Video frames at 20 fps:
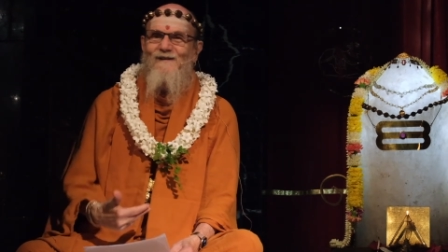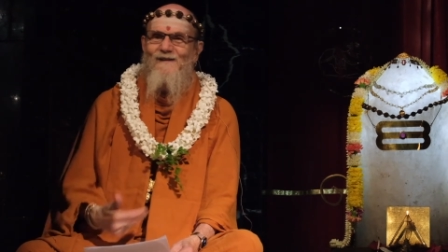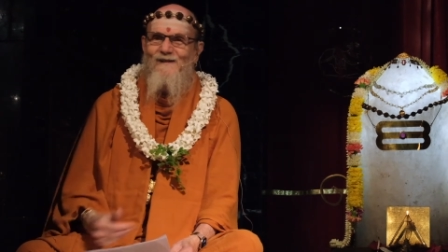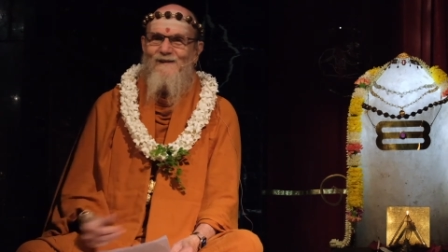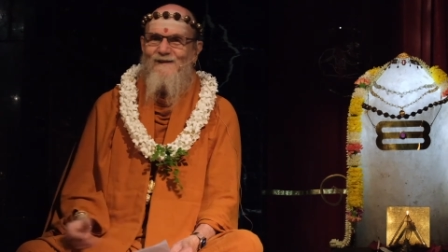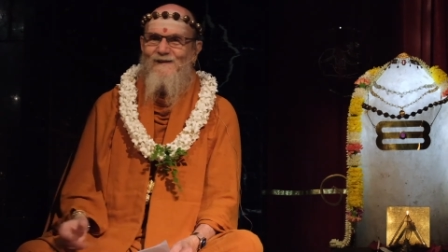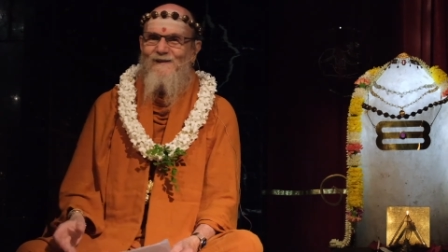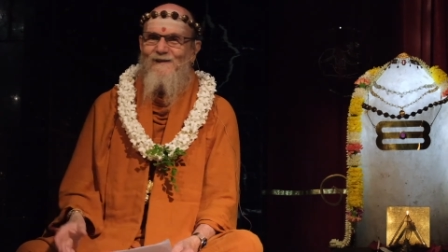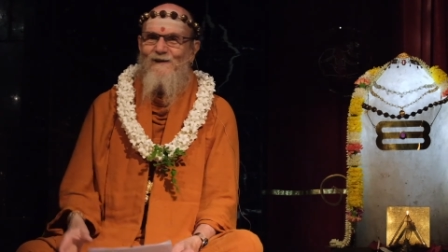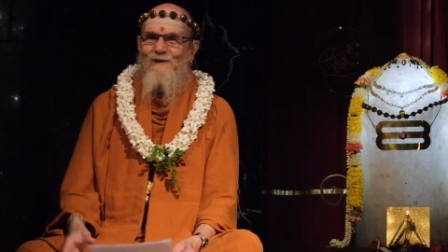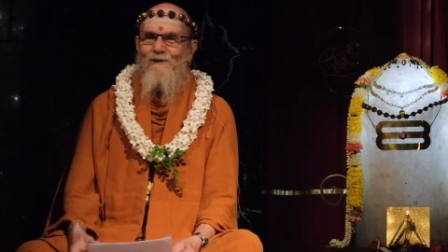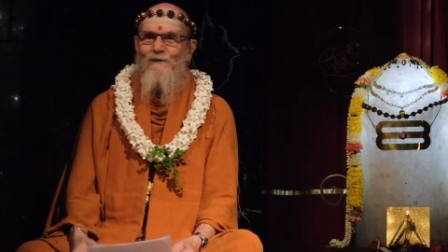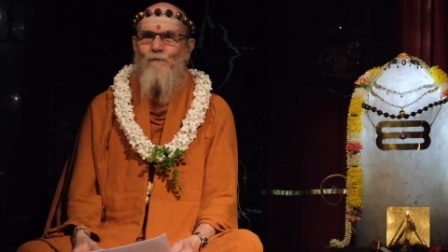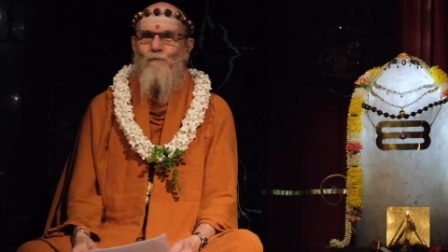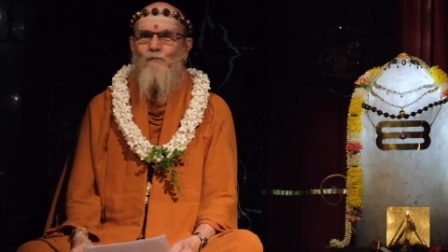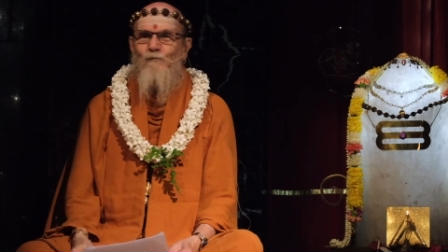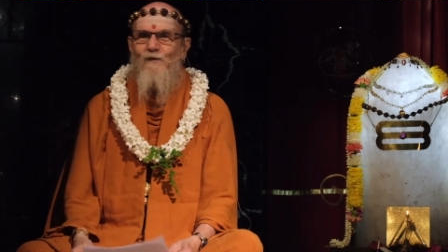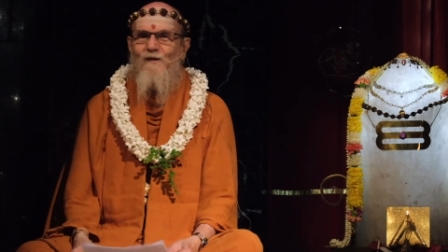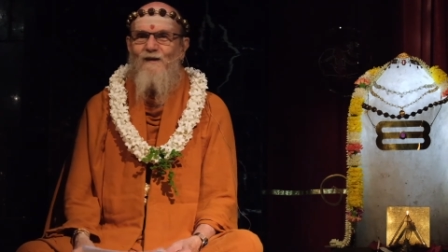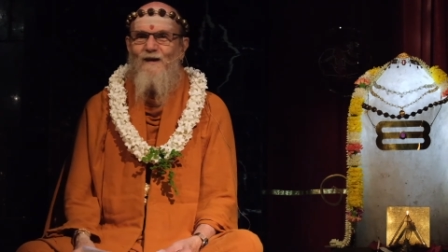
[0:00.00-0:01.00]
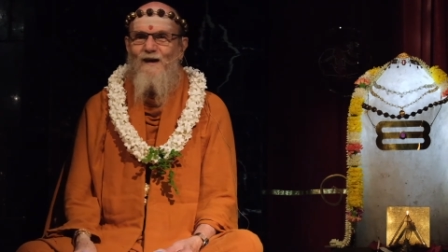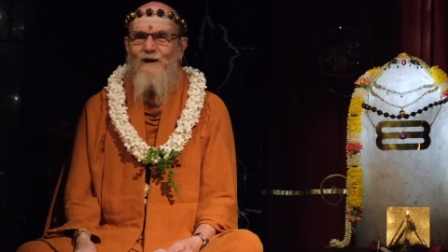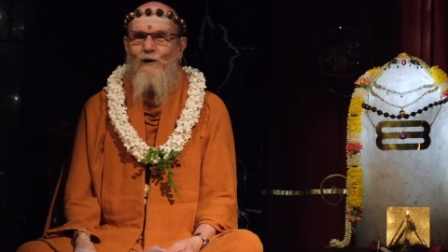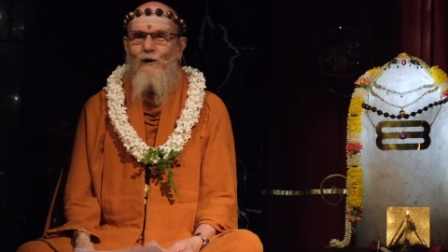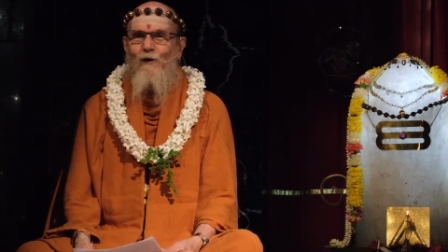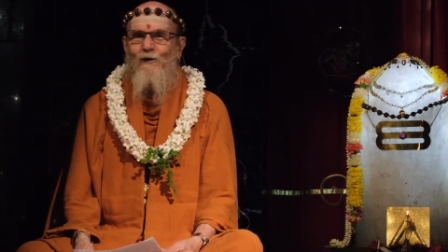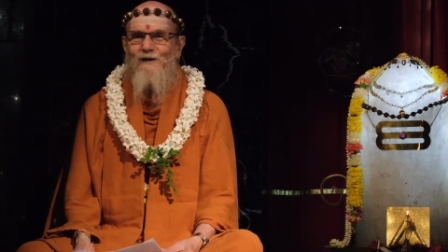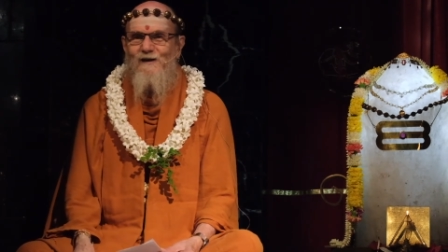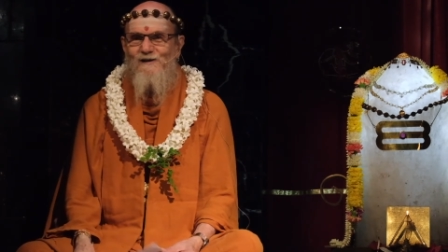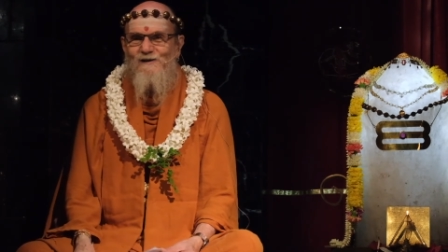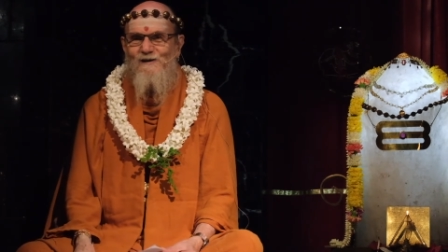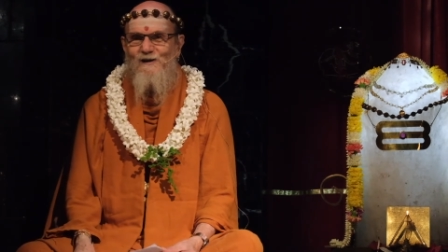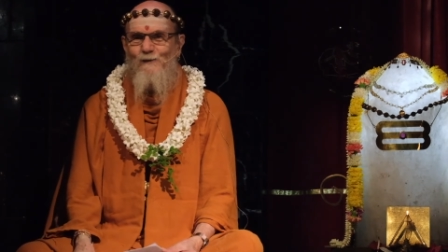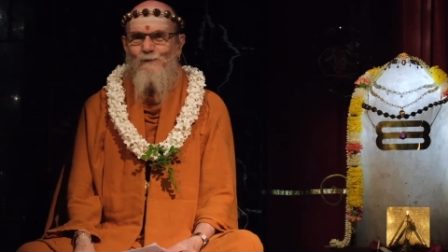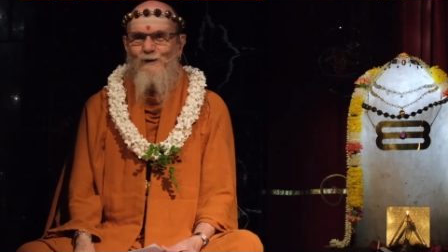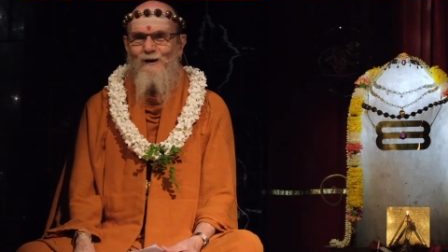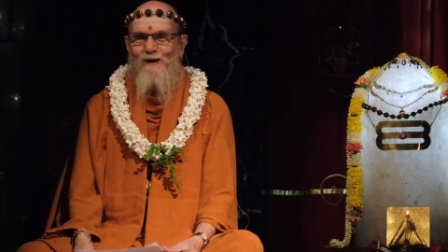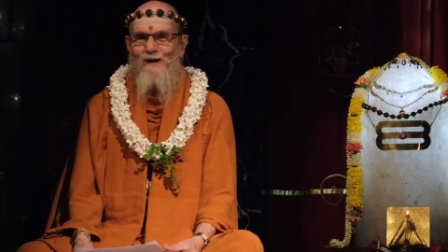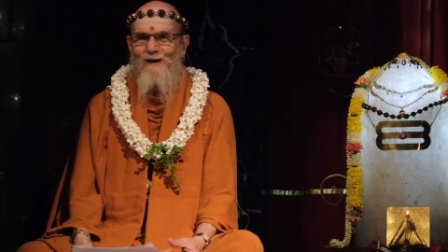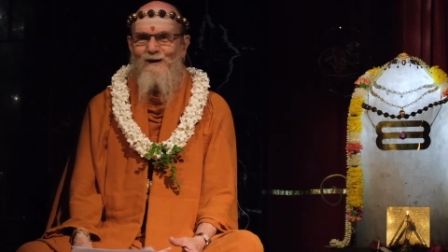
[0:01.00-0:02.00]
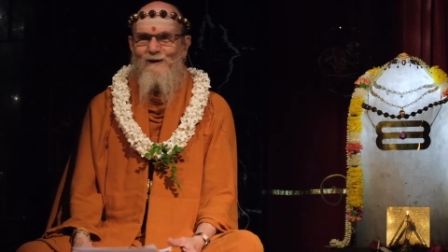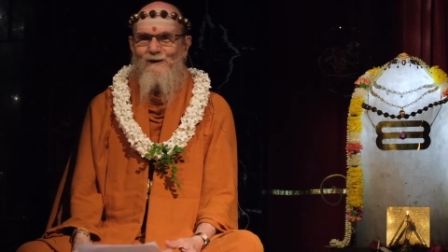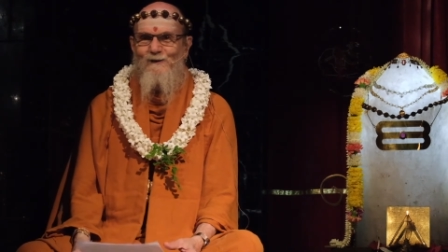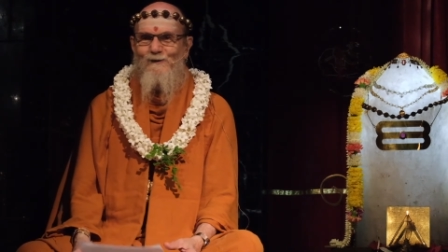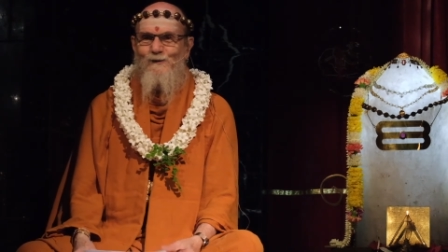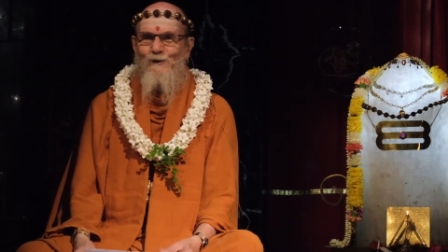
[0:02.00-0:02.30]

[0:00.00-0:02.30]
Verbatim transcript: uh, they all get stimulated.